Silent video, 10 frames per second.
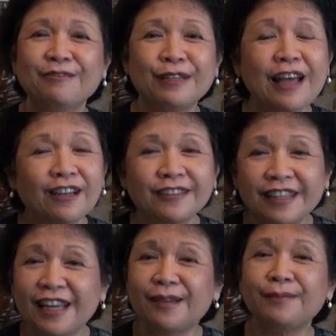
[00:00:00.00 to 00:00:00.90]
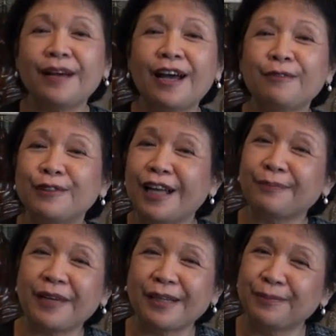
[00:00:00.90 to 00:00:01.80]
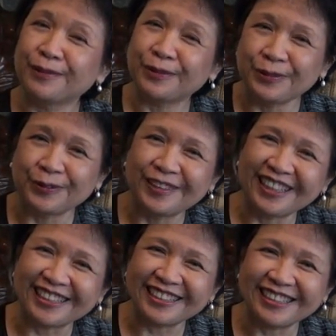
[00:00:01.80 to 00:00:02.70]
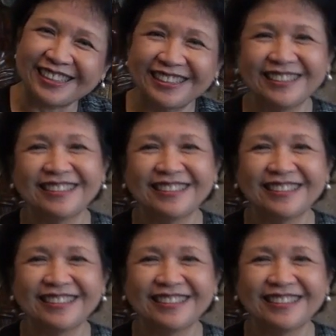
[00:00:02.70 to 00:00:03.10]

Without them, I would not be able to do this.